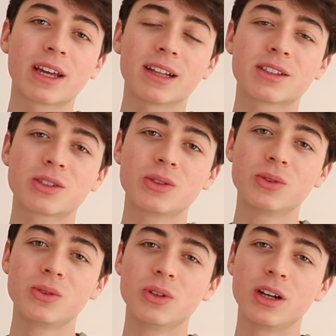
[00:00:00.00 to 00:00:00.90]
get
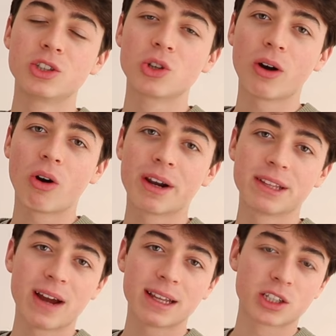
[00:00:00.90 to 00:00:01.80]
to enjoy all the
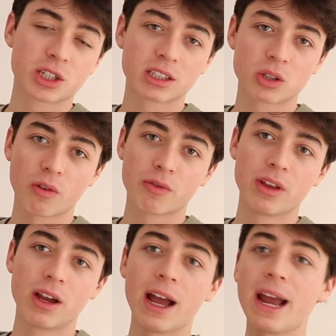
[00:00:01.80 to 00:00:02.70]
advantages of
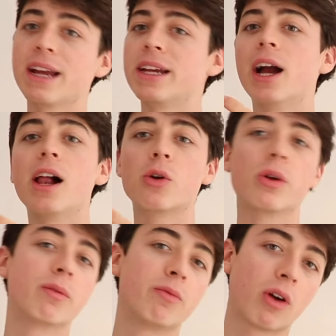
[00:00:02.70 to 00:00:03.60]
the Anki
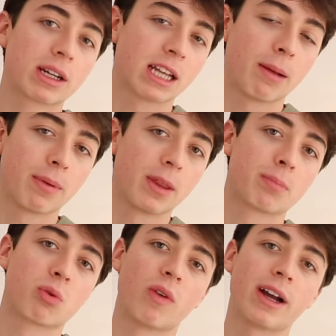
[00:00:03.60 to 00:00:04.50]
algorithm, for example,
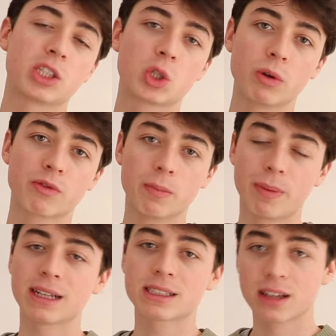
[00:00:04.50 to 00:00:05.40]
that provides you with the
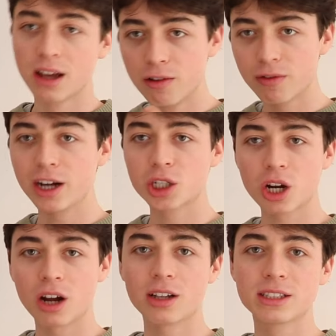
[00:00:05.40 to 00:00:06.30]
best
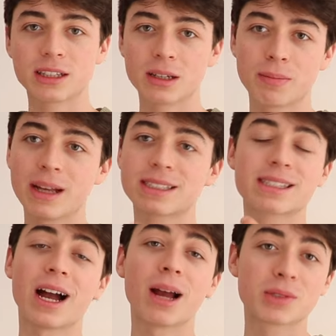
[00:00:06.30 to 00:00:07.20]
flashcards at the
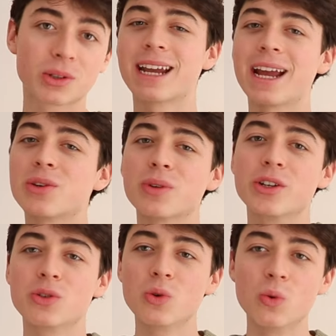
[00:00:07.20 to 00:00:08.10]
best time, so can't really
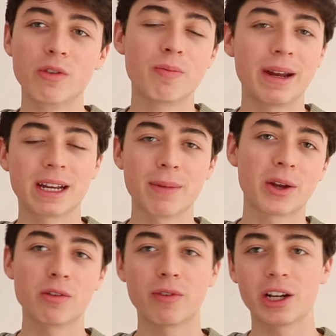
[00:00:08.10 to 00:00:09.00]
do with making
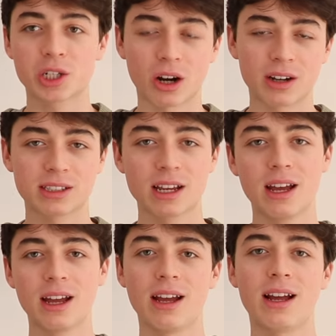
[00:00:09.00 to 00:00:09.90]
manual flashcards.
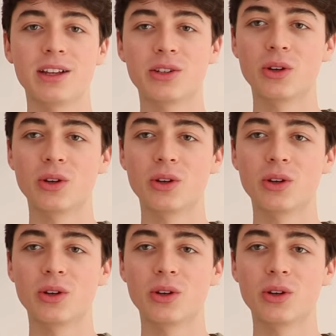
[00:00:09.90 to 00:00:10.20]
And you